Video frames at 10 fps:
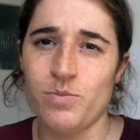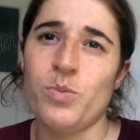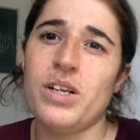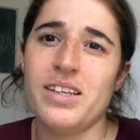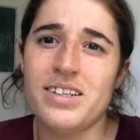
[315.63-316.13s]

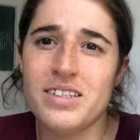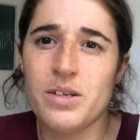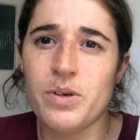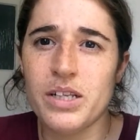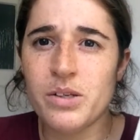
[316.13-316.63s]
Well, there's
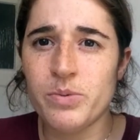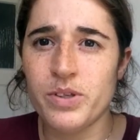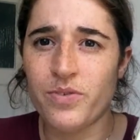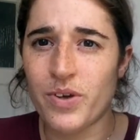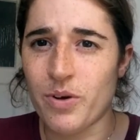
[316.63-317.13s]
a little
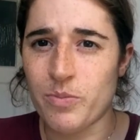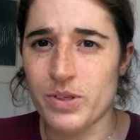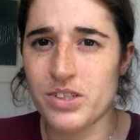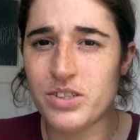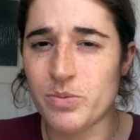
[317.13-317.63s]
bit of the
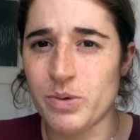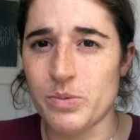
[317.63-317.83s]
competition,